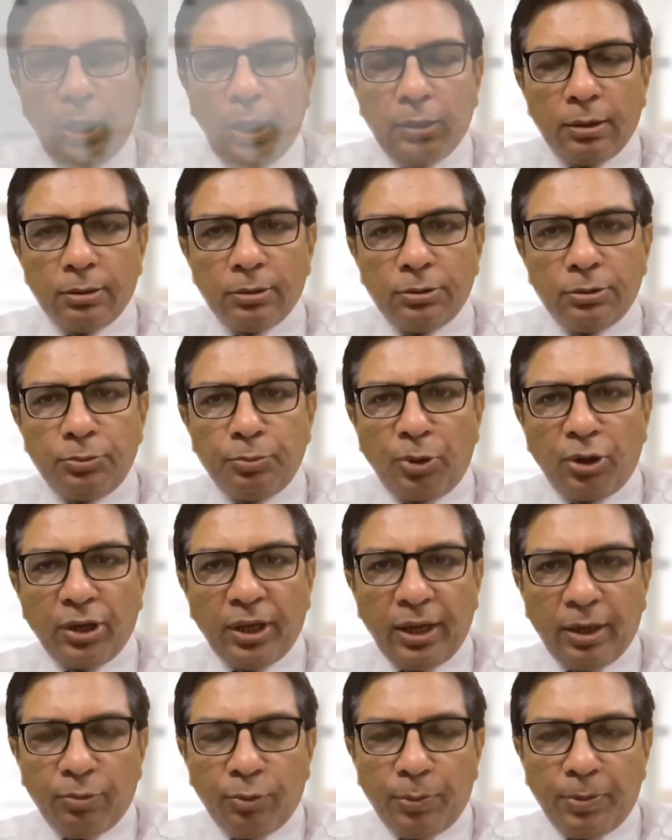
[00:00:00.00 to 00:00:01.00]
Hello, good
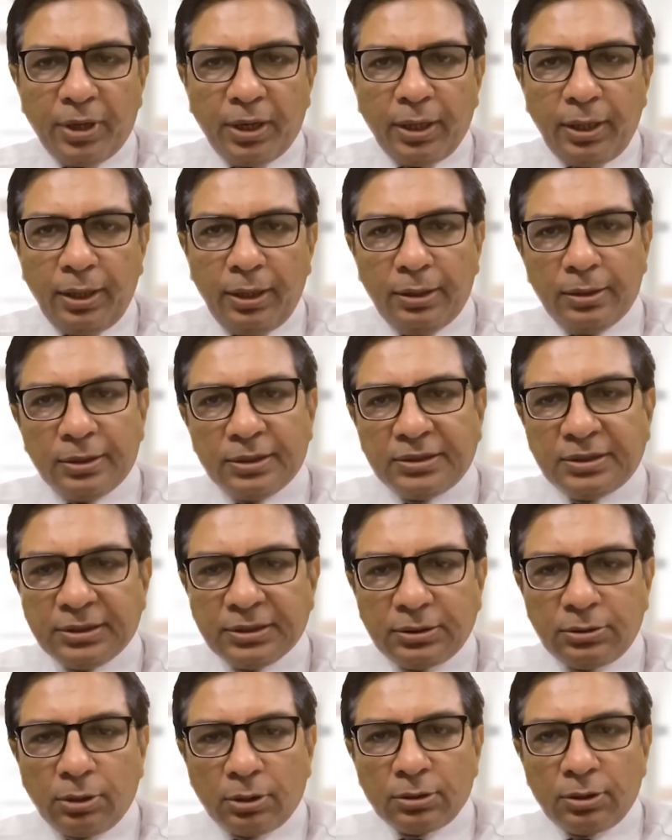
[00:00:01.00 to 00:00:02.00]
morning, everybody. This
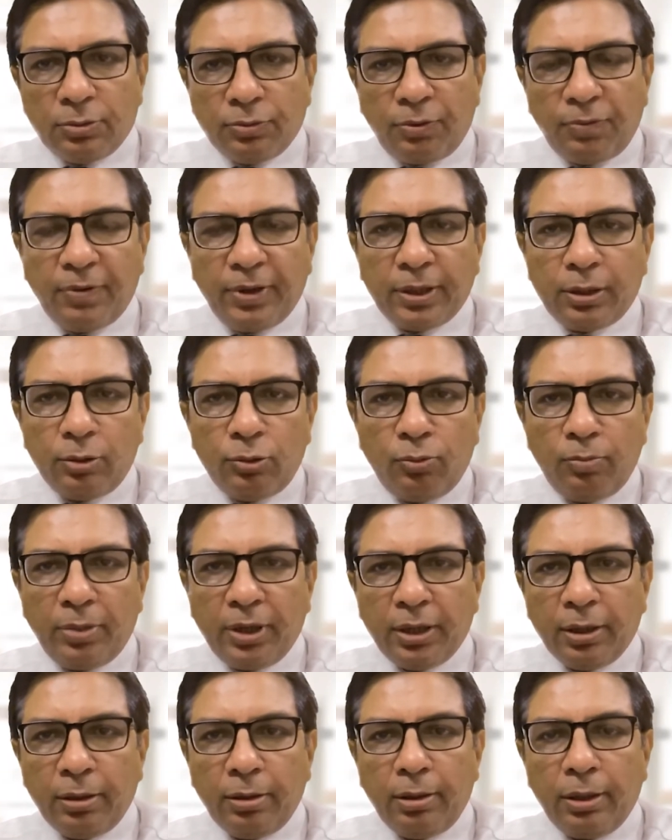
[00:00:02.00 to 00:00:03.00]
is Dr. Vivek
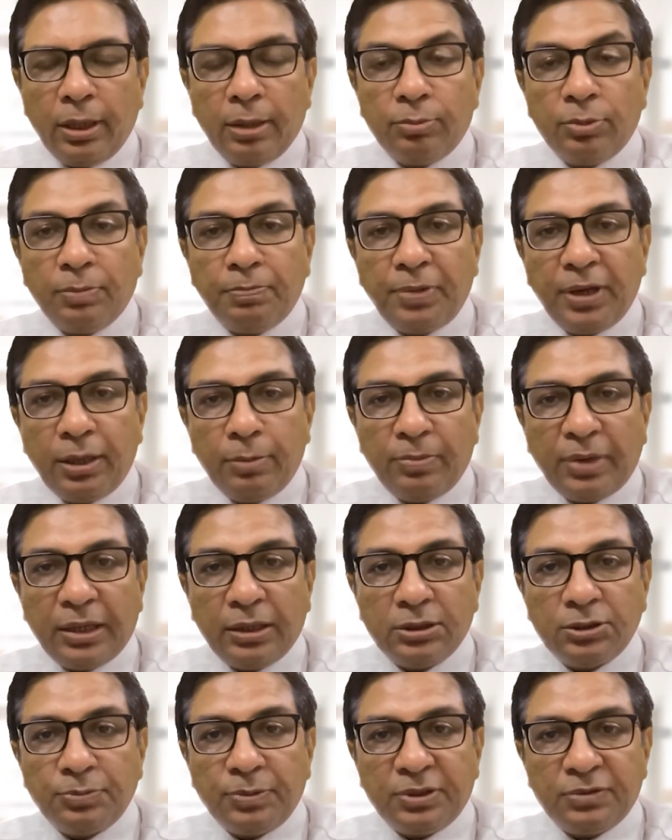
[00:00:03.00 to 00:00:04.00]
Loomba here. I'm a pain
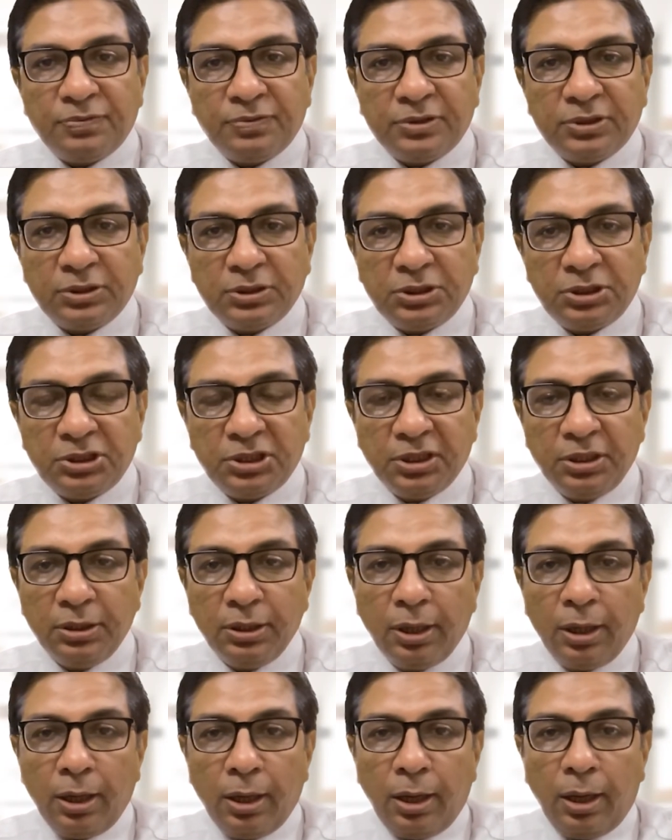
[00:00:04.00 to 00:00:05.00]
management physician,
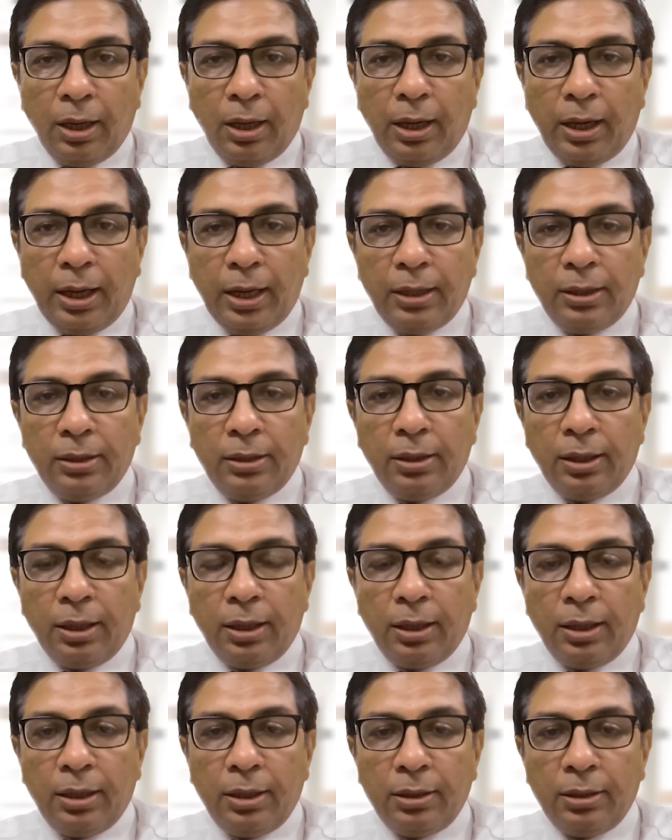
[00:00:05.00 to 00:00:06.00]
and
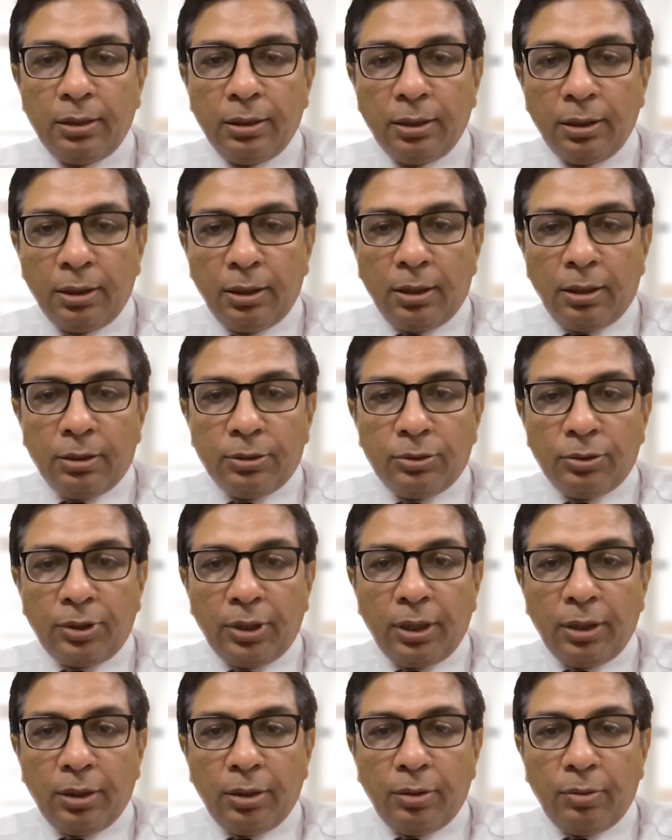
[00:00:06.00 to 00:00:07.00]

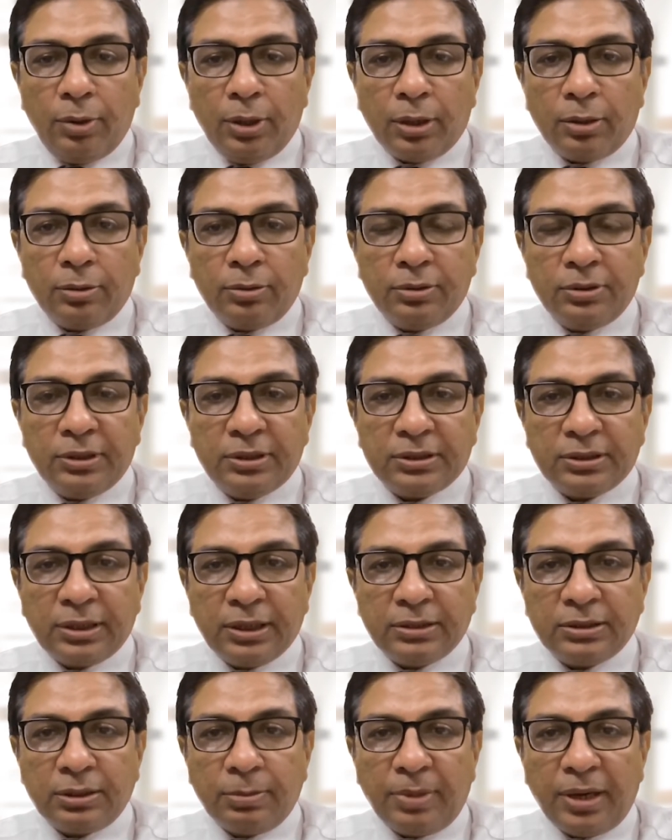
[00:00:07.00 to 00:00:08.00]
today we are going to
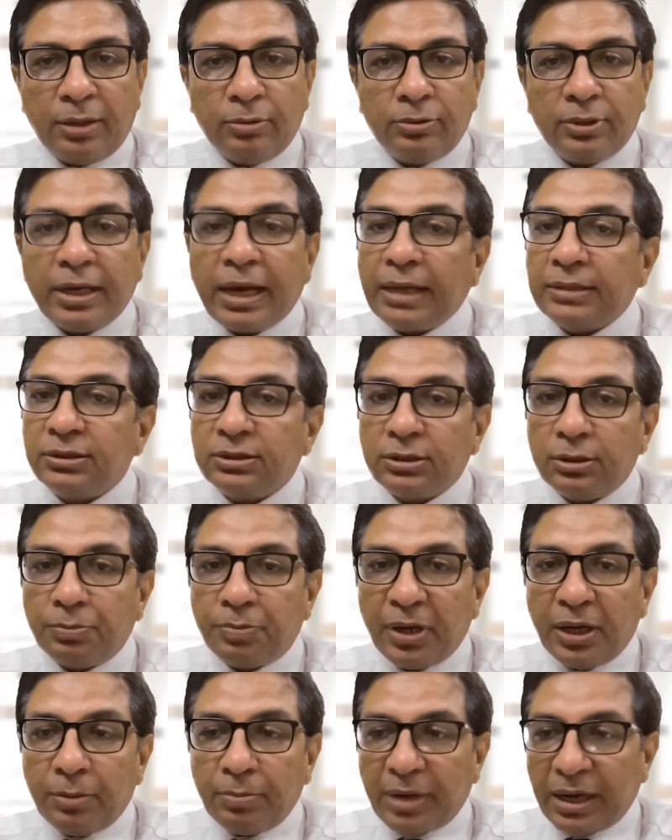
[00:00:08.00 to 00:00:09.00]
discuss about cancer
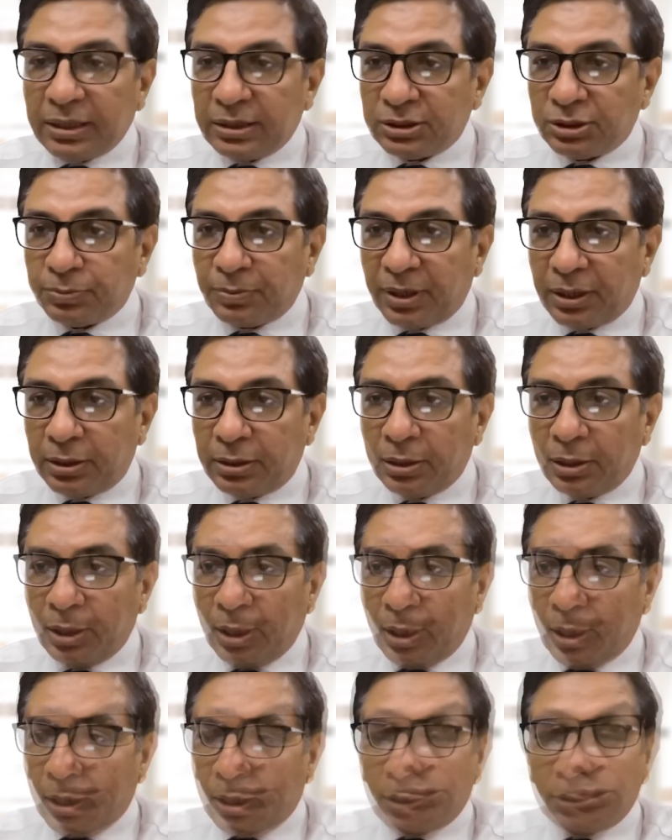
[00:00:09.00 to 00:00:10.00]
pain management.
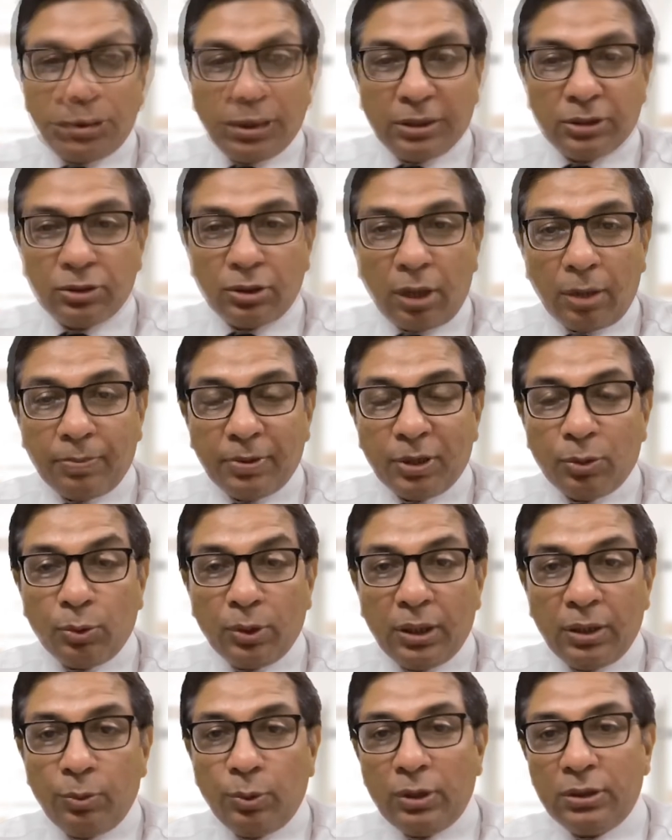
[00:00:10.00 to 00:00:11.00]
Today's topic
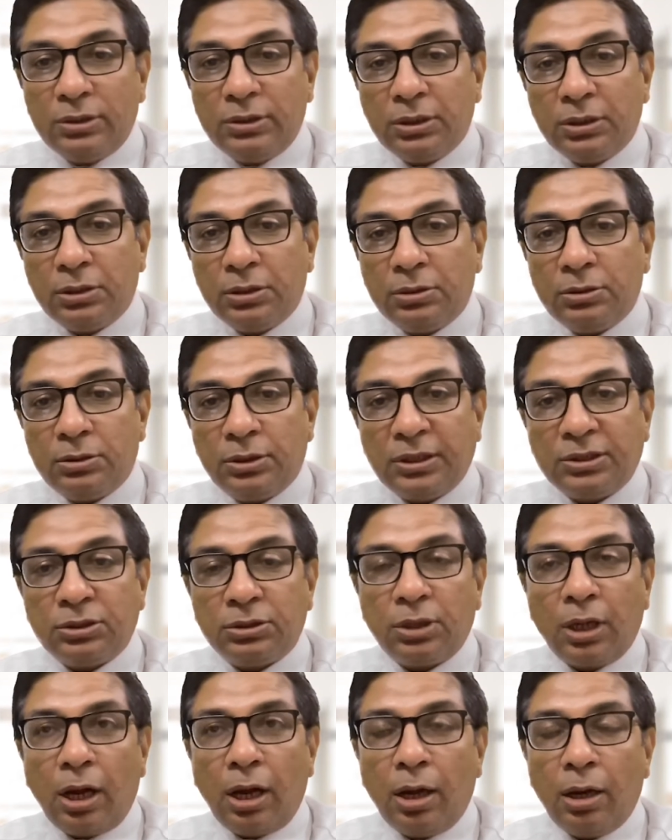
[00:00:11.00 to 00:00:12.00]
will
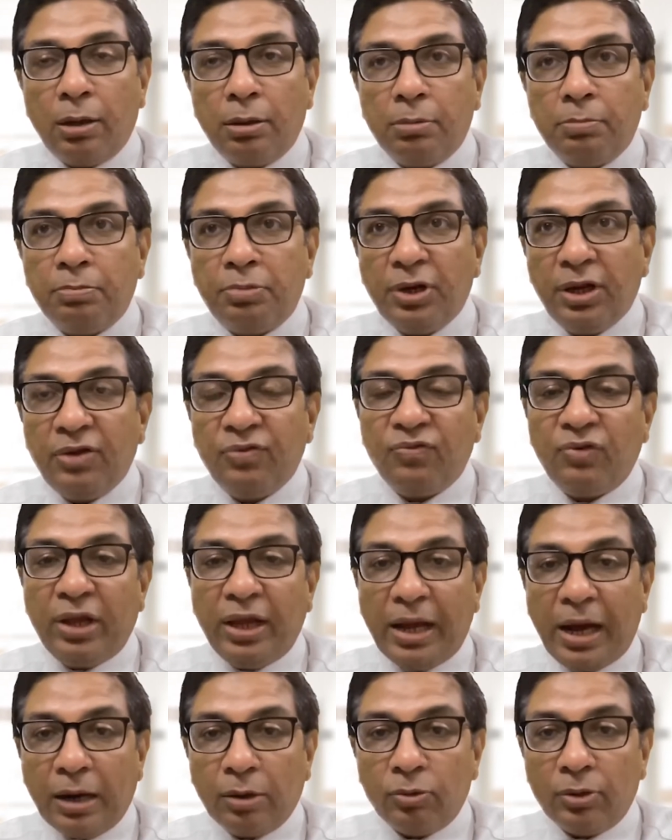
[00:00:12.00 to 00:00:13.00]
just
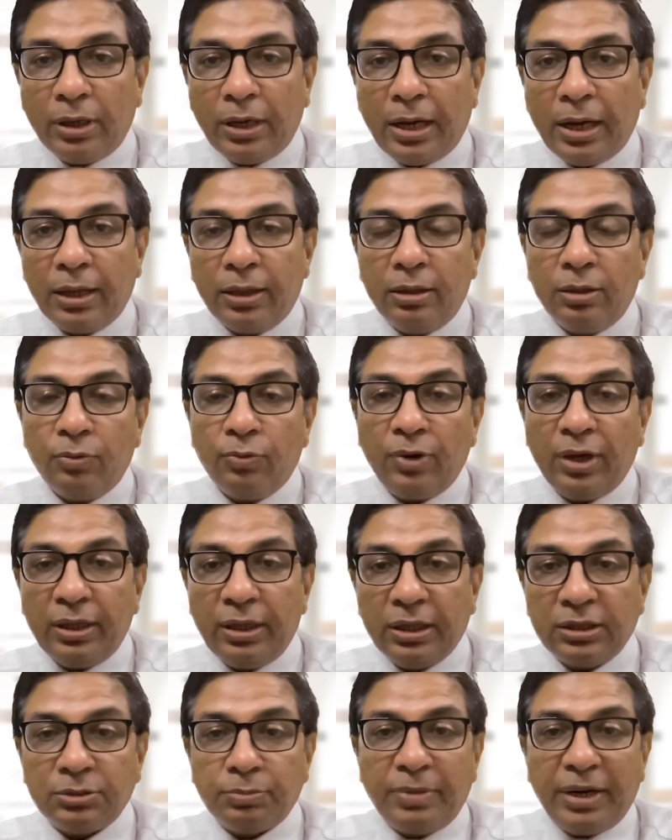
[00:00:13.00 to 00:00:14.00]
briefly outline the
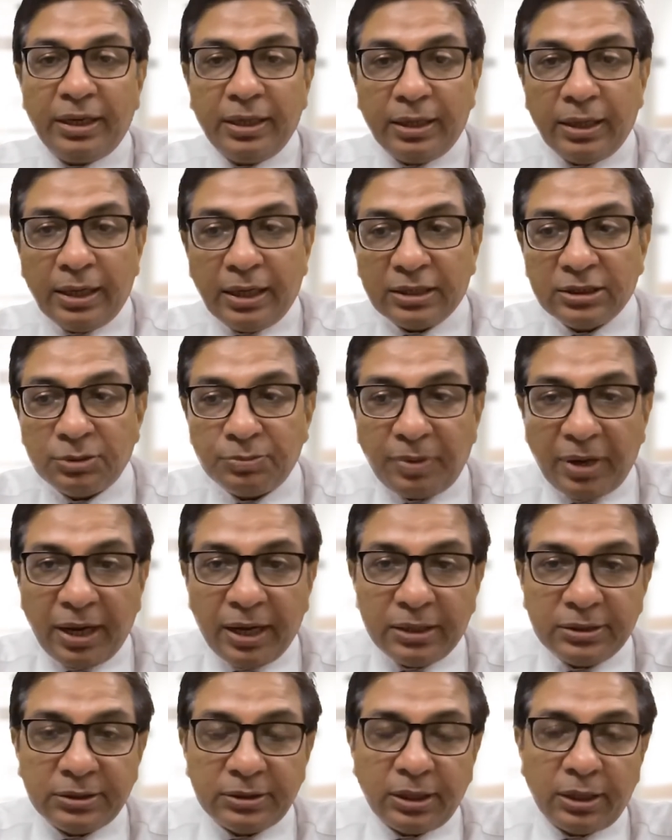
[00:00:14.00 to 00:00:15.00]
various medical
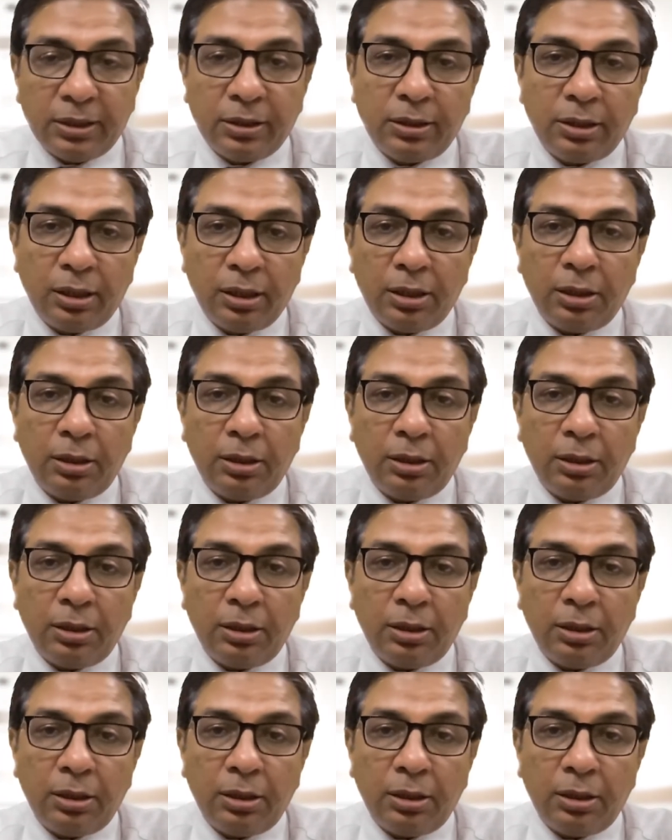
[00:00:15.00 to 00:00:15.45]
aspects and